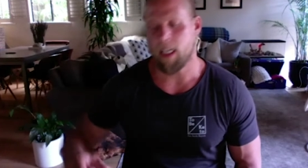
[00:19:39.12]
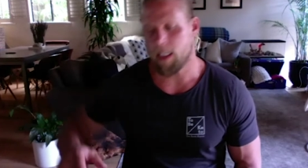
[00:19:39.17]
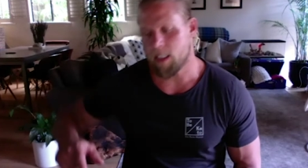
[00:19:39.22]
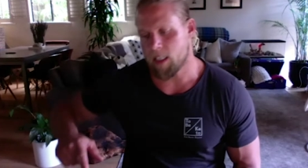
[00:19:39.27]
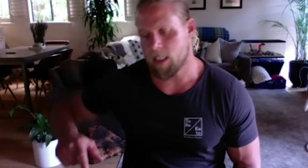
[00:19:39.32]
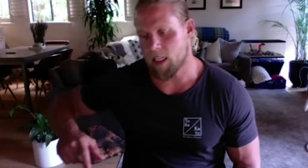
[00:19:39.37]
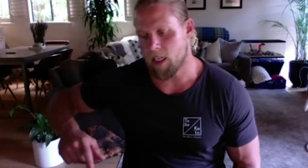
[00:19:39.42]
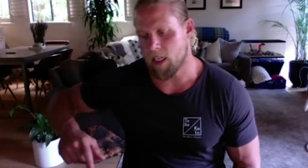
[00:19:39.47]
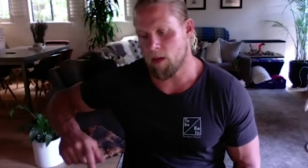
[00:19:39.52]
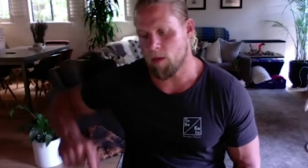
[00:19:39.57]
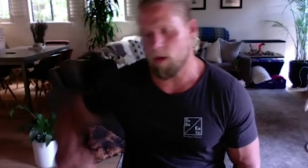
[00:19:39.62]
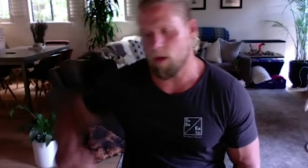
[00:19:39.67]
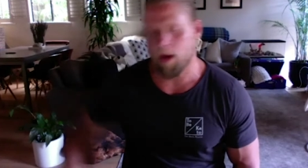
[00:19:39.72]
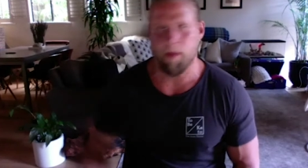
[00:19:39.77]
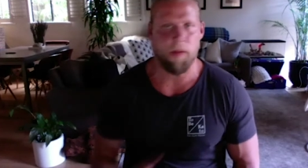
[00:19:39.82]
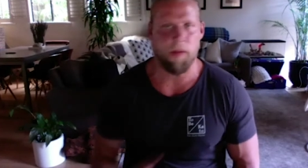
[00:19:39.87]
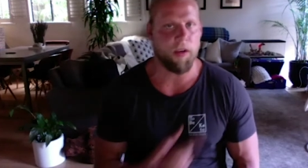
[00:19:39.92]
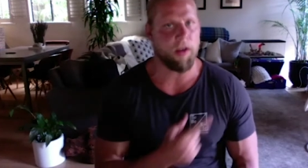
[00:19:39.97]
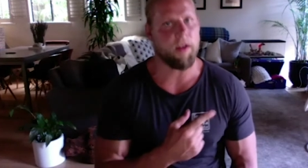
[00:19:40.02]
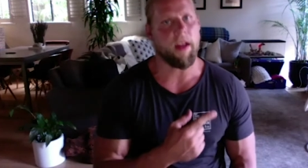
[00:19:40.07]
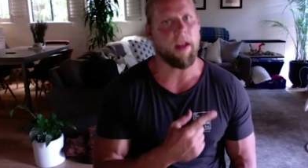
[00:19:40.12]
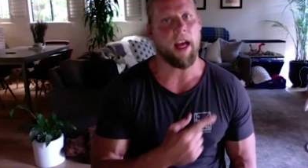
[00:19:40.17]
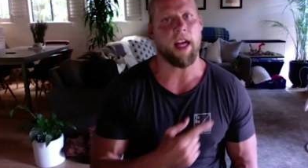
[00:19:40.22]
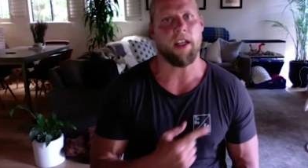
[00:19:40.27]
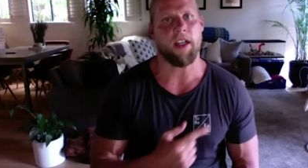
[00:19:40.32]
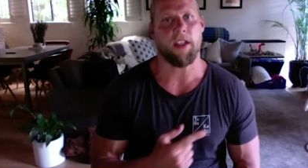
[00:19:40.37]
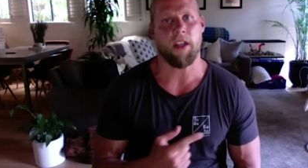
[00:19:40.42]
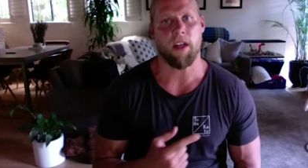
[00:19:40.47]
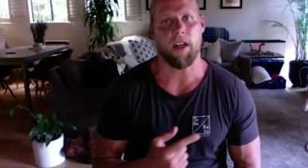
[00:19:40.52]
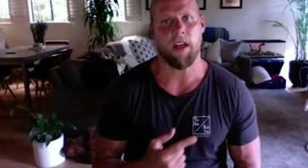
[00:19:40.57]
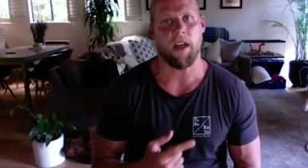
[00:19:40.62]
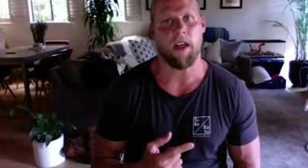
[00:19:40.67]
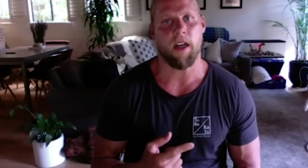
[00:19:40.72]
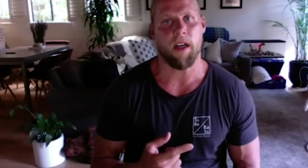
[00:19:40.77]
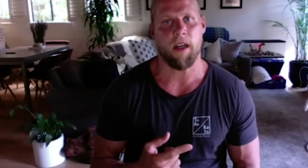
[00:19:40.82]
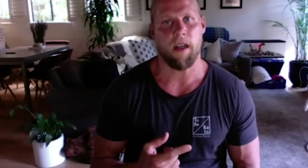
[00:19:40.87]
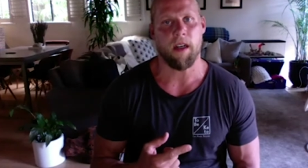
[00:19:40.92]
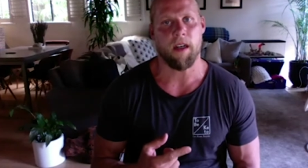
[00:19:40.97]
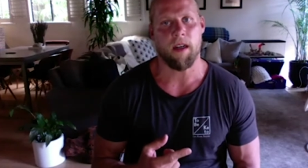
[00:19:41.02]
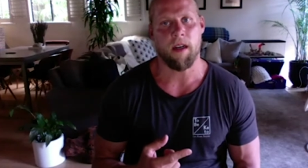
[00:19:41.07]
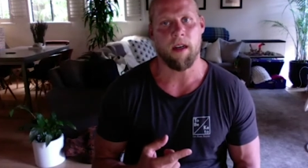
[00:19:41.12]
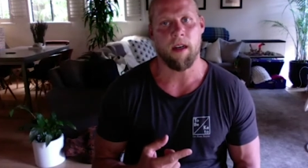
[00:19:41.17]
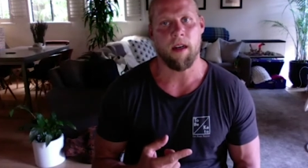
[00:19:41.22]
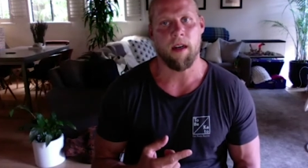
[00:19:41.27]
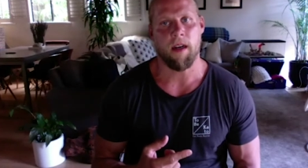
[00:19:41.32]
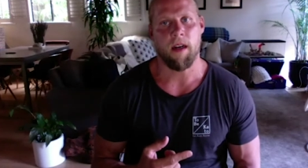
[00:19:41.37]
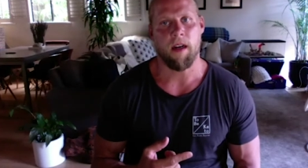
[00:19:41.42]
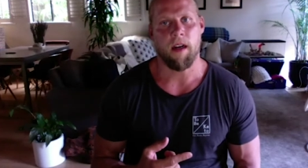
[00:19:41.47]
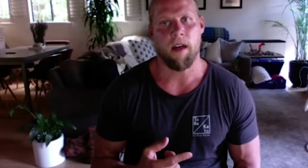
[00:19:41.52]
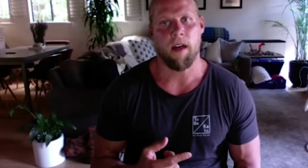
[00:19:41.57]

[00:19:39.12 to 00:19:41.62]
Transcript: gonna rip through that sugar. Yeah.